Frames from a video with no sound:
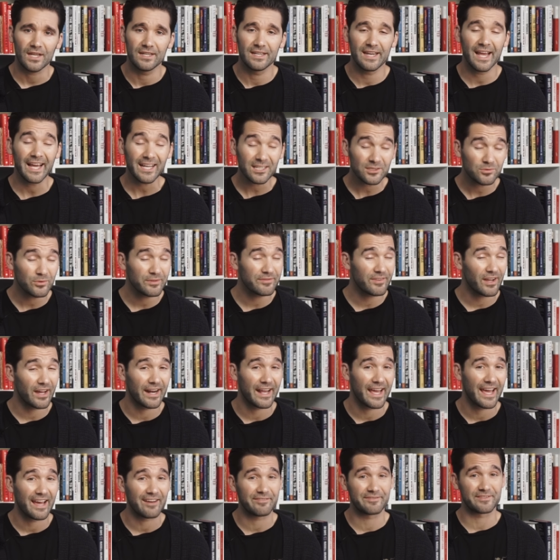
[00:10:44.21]
Next, we've got
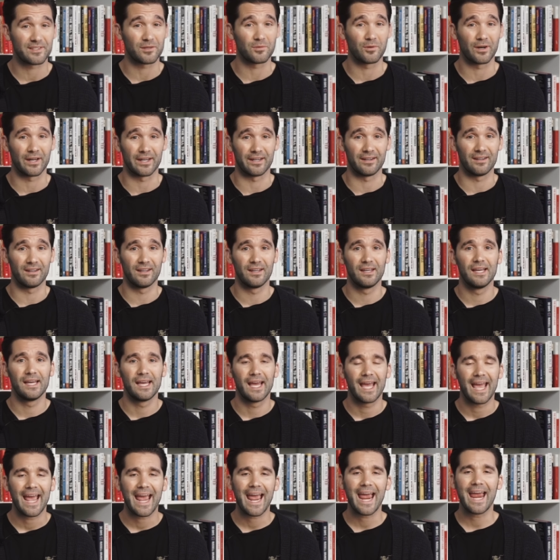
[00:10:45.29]
a hefty one.
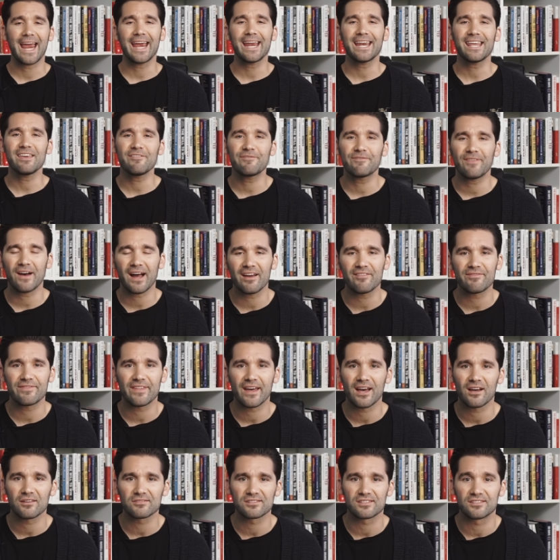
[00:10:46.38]

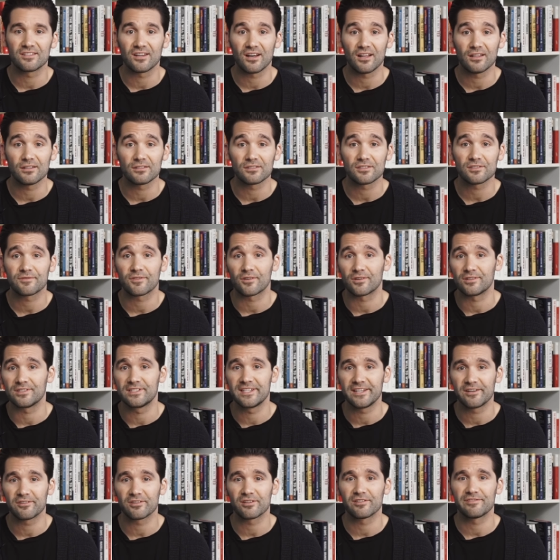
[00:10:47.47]
$85,000 for
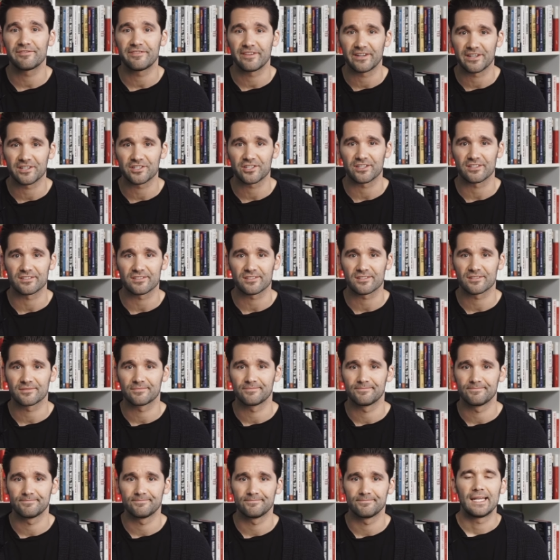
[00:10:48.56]
interior finishes.
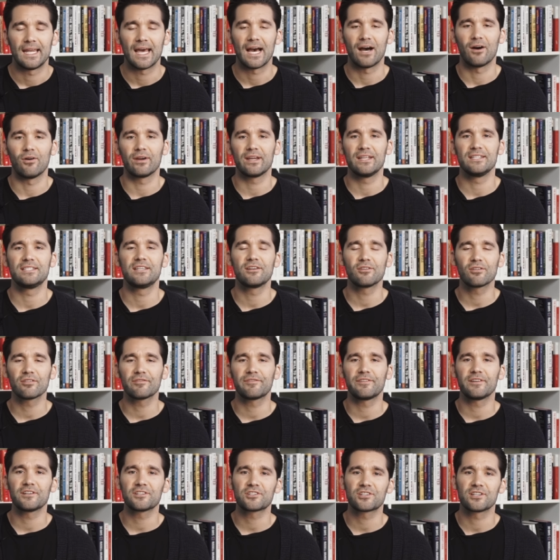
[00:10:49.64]
Now, interior
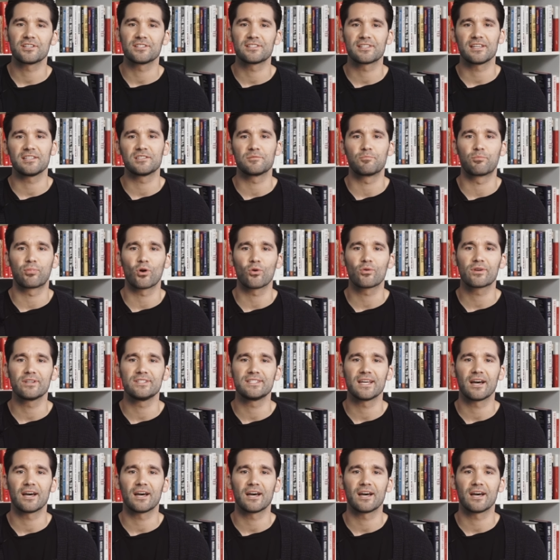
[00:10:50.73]
finishes is broken